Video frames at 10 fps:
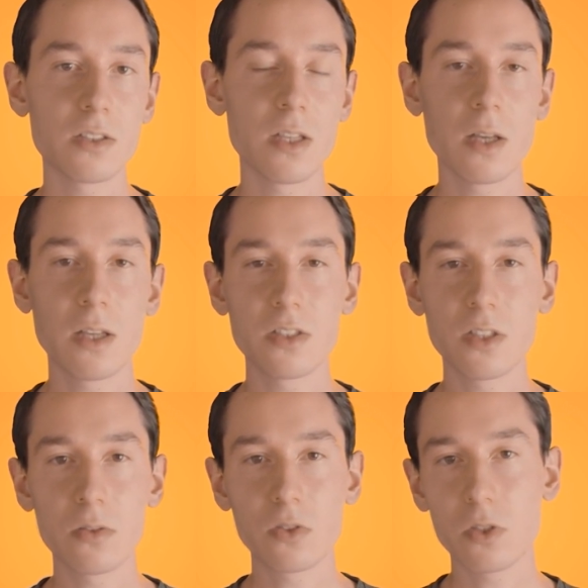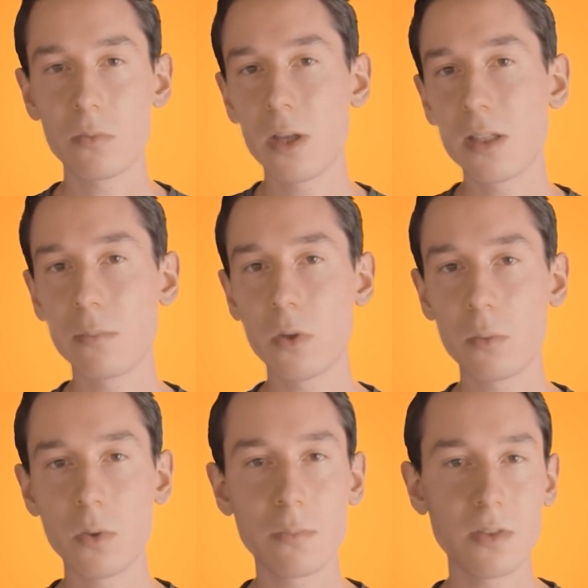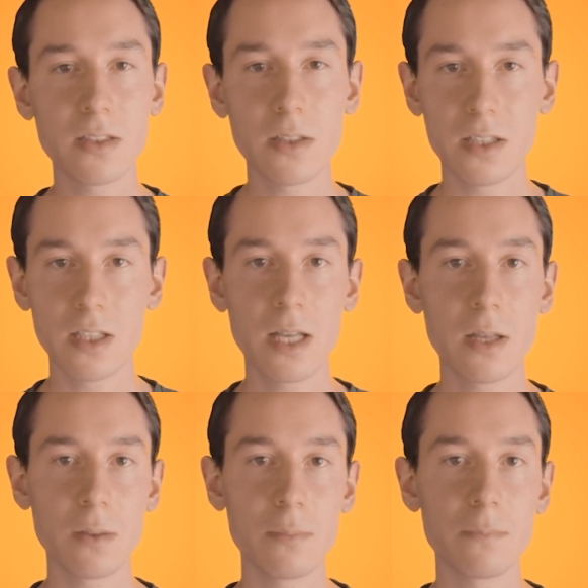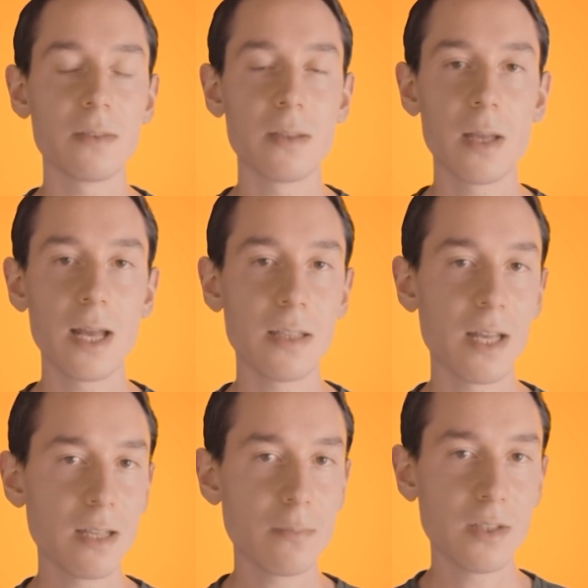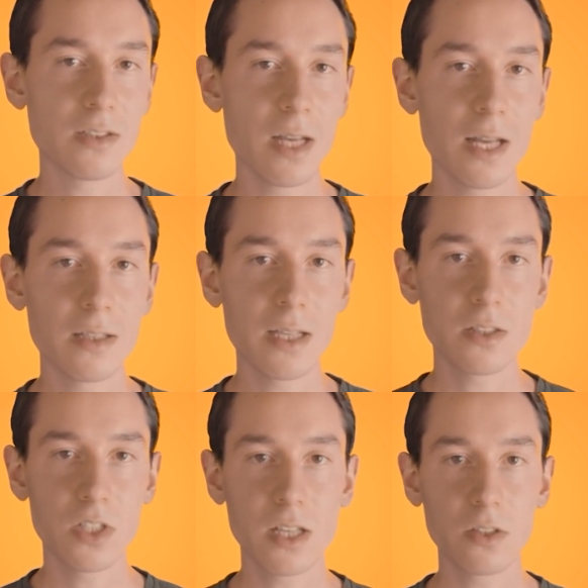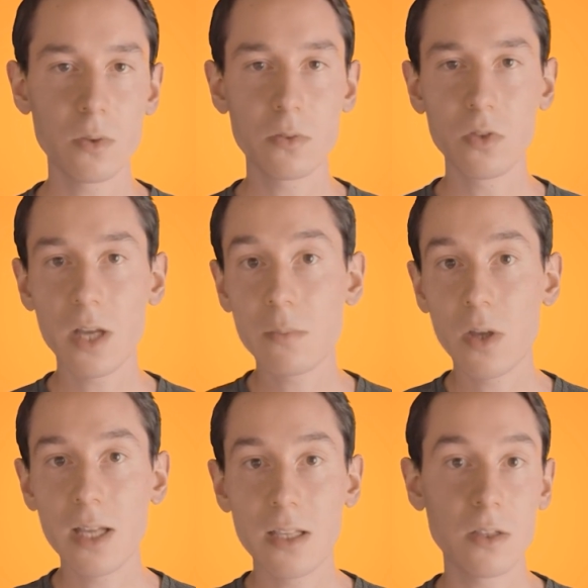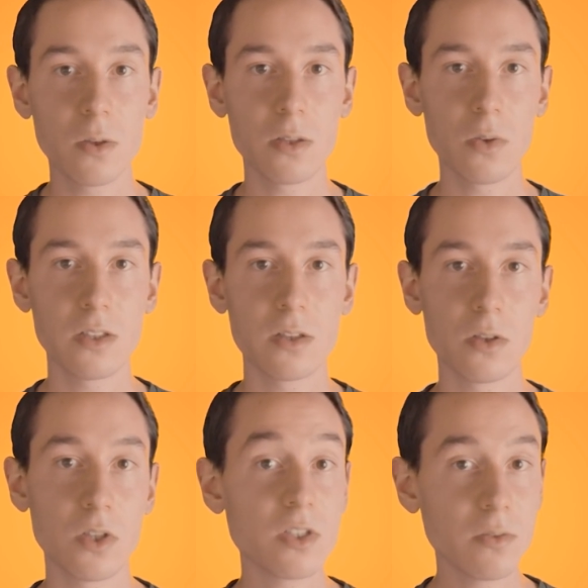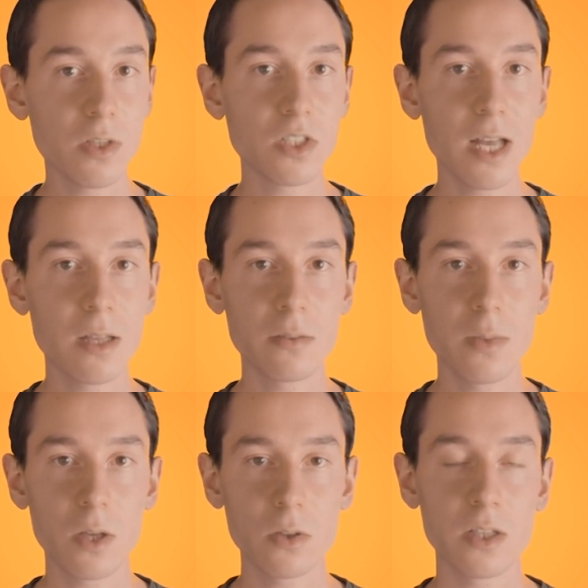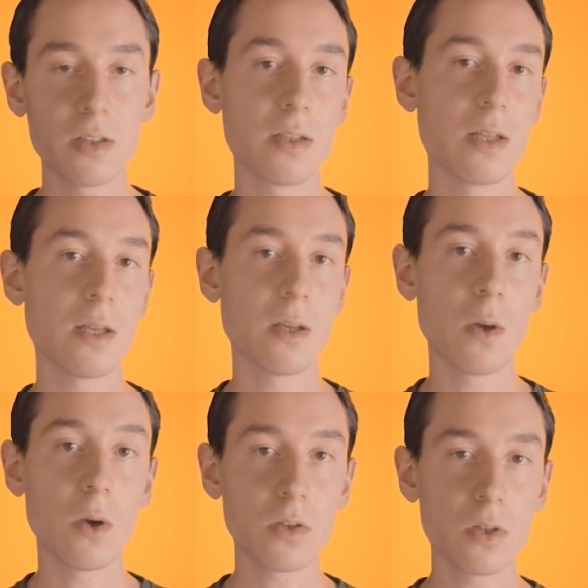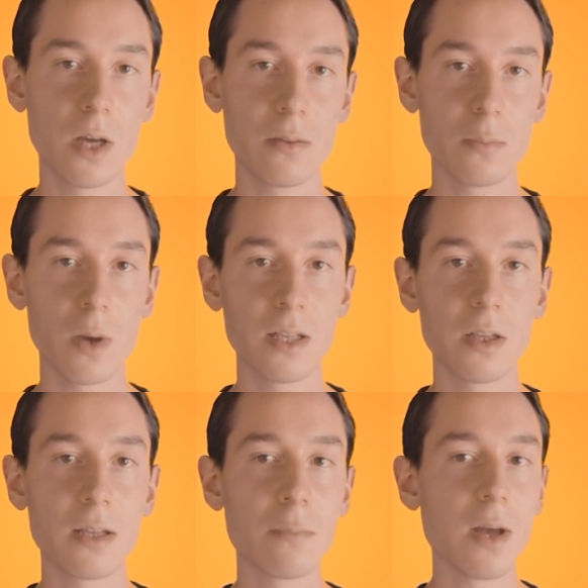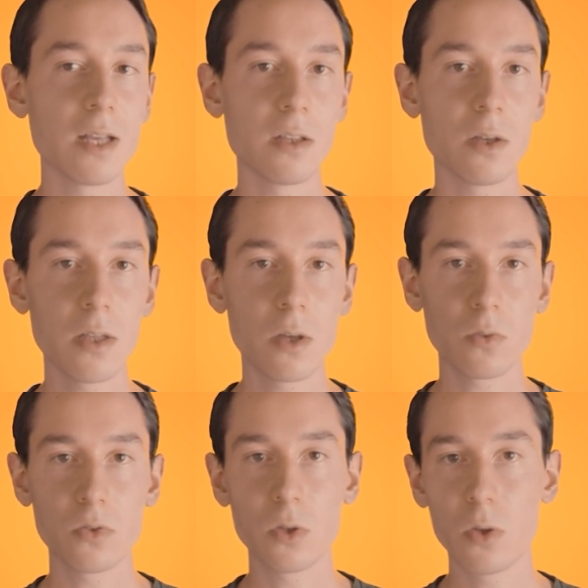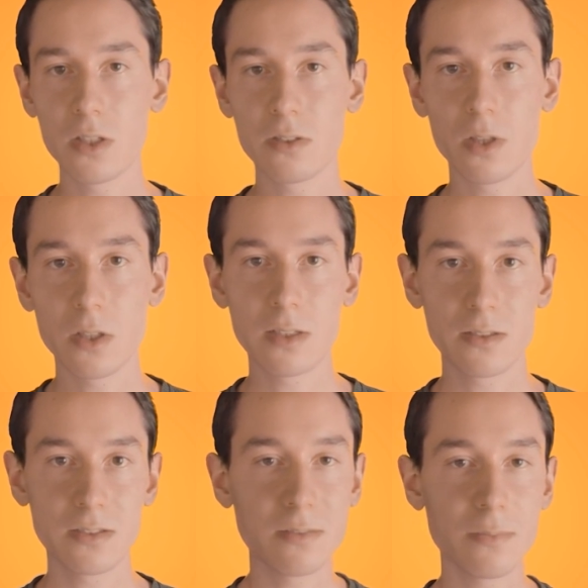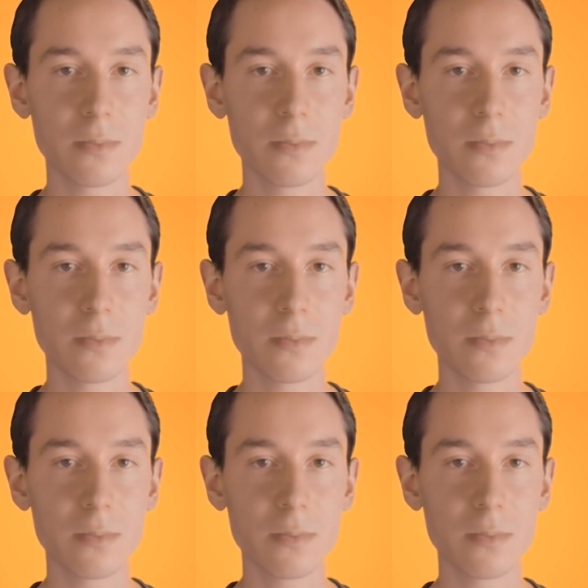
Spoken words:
there are still too many problems in detail. And elements like the unchangeable frame rate or the resolution, which cannot be altered, also have a minor impact on the overall experience.